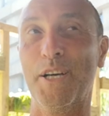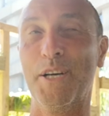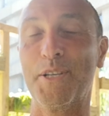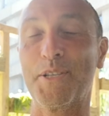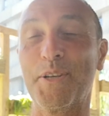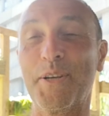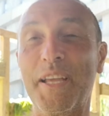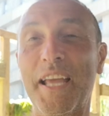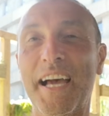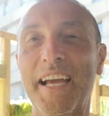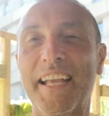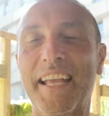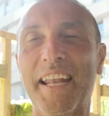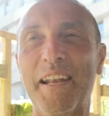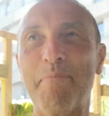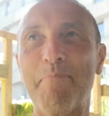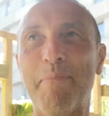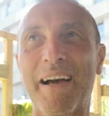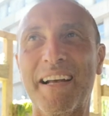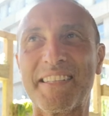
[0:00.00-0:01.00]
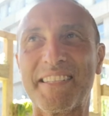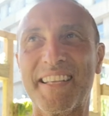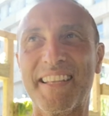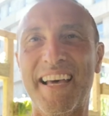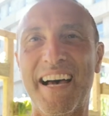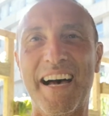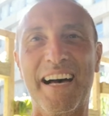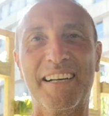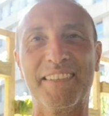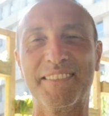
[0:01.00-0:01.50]
So yeah, getting back to
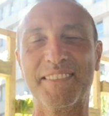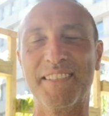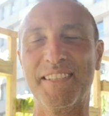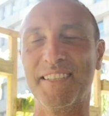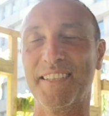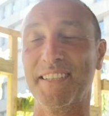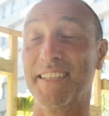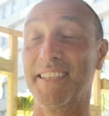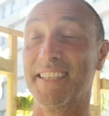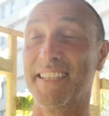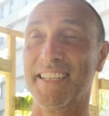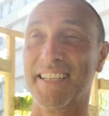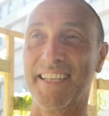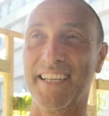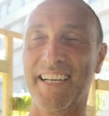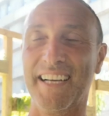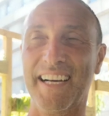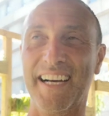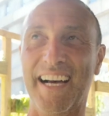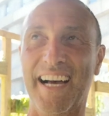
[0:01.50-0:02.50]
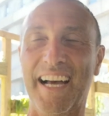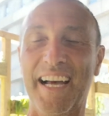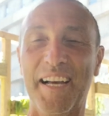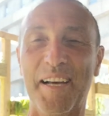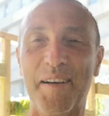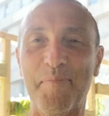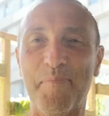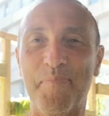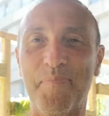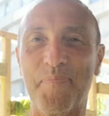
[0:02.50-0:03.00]
that,
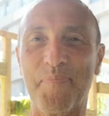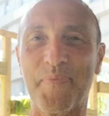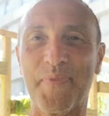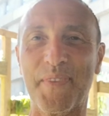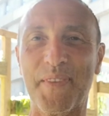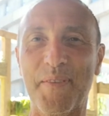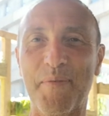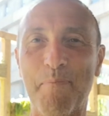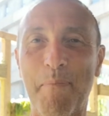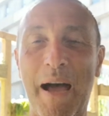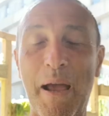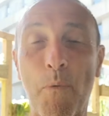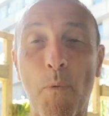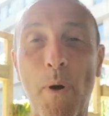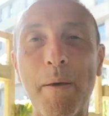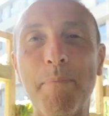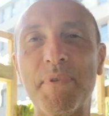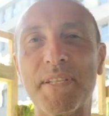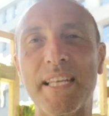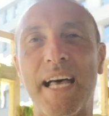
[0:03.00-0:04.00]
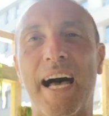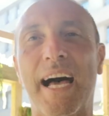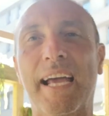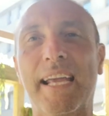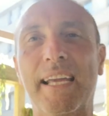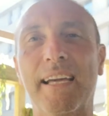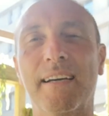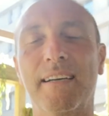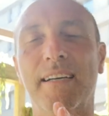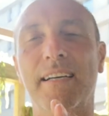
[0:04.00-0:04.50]
um, my
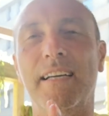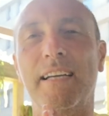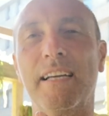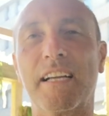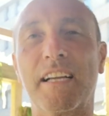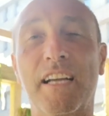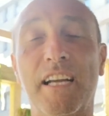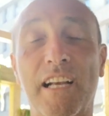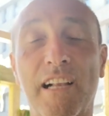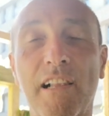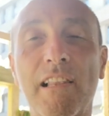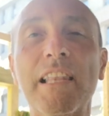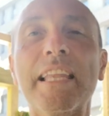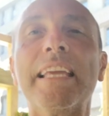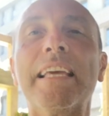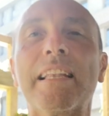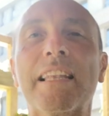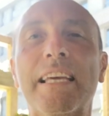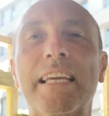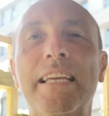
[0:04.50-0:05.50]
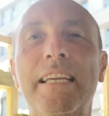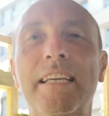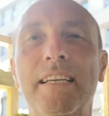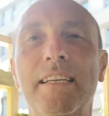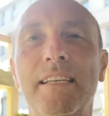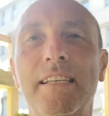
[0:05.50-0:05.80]
website can clearly,